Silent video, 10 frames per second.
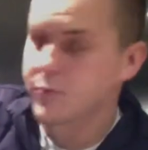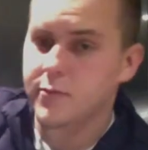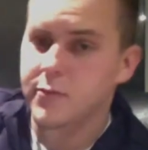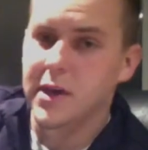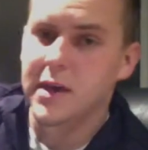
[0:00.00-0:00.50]

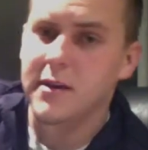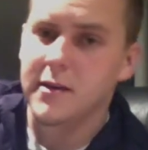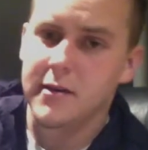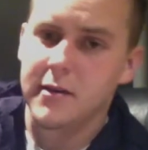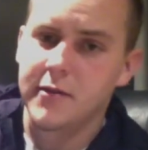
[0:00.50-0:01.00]
pick
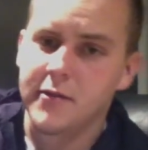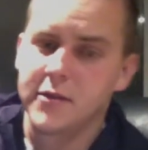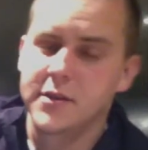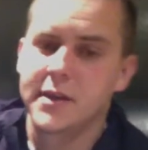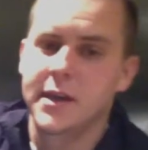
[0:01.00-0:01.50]
of the
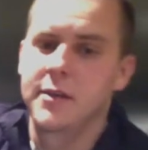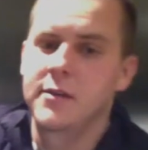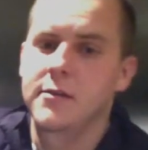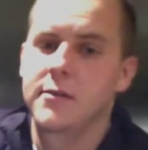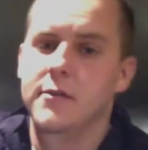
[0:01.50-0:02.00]
first 10,
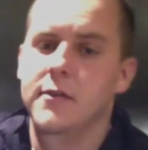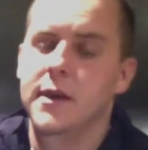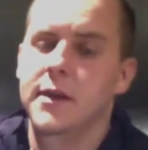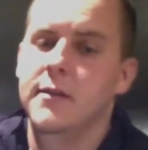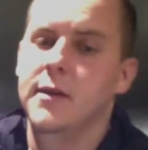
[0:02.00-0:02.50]

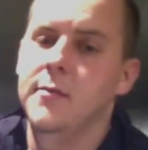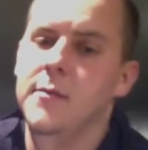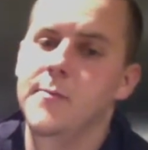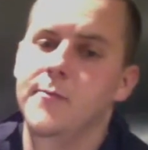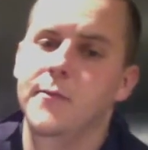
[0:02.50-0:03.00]
second team,
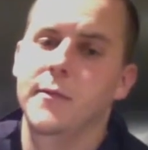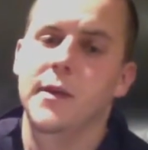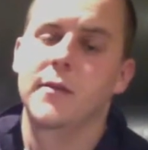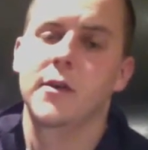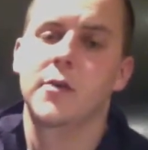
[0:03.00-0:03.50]

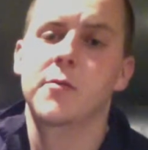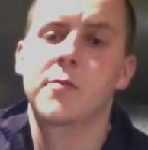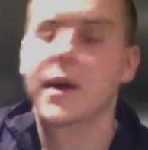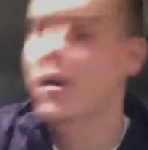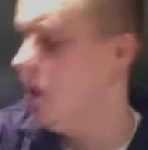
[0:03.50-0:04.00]
that's going to go to
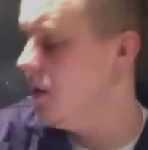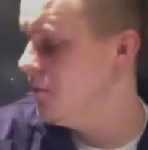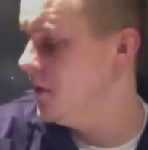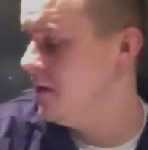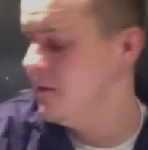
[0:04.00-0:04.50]
Mike
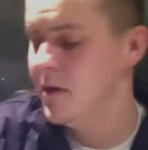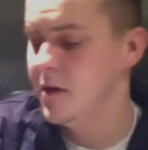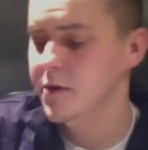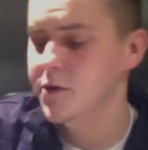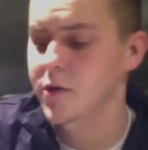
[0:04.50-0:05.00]
Hoffman and
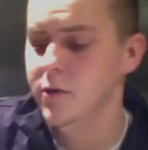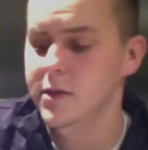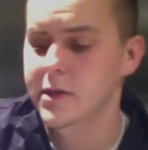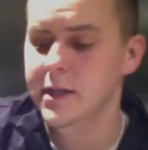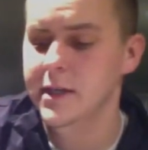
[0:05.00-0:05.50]
Vinegar
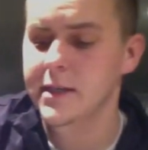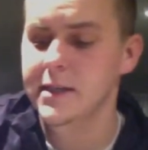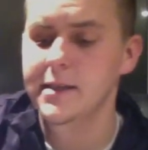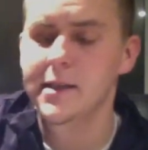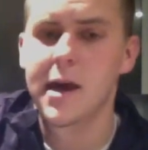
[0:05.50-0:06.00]
Strokes
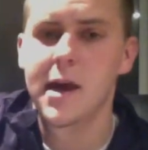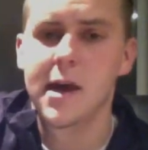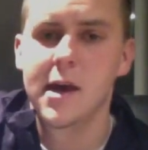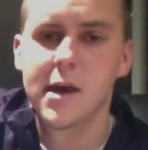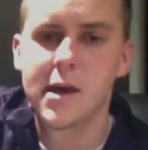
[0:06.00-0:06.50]
is
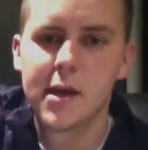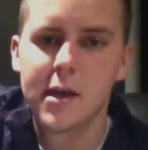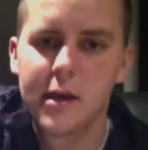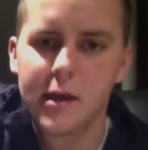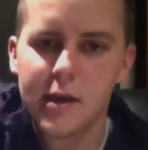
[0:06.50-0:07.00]

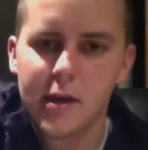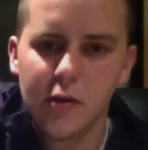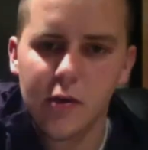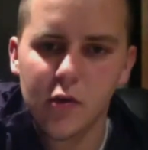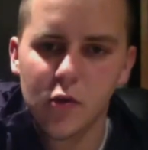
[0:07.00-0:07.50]

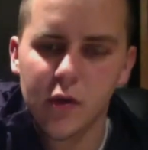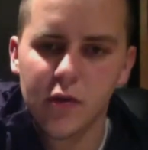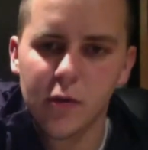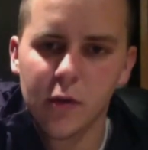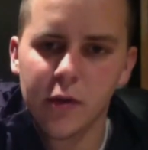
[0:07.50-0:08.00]

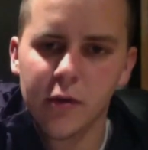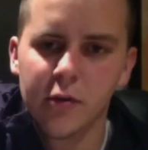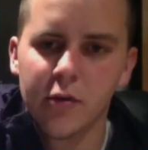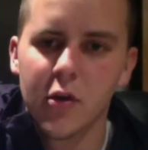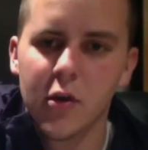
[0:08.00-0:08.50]

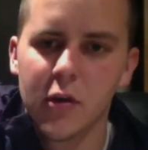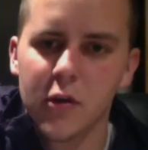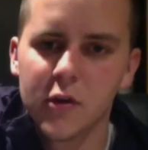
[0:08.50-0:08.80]
Switzerland, the